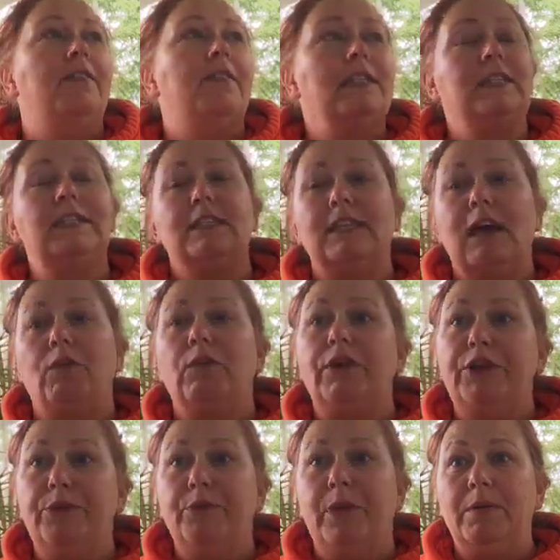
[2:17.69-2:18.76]
this is now a
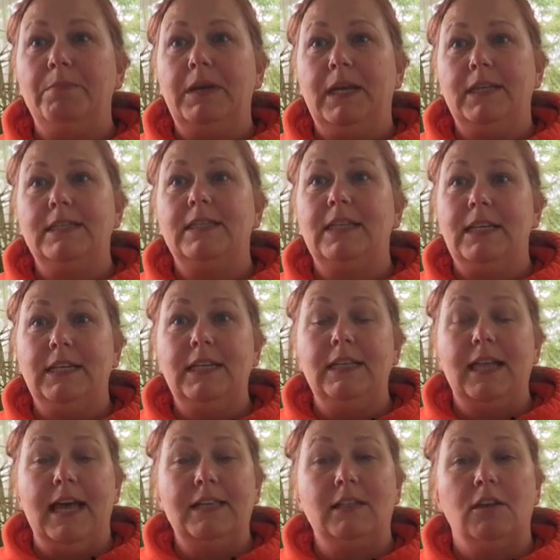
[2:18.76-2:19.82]
new one because it did
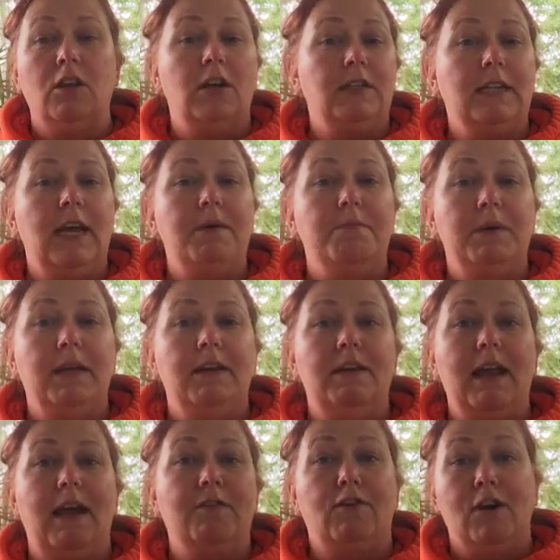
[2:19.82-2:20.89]
last a long time, but
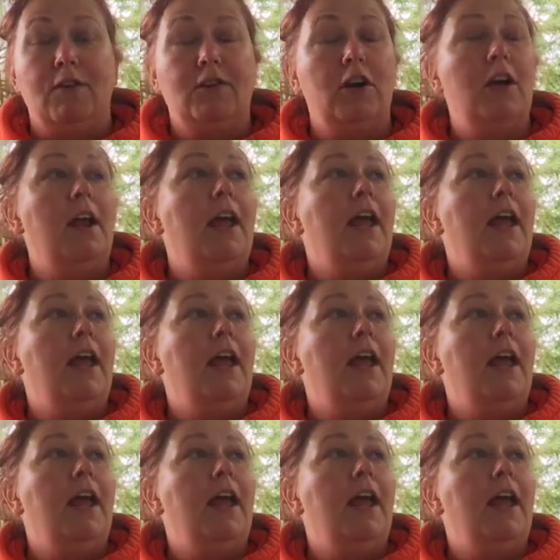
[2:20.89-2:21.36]
not forever.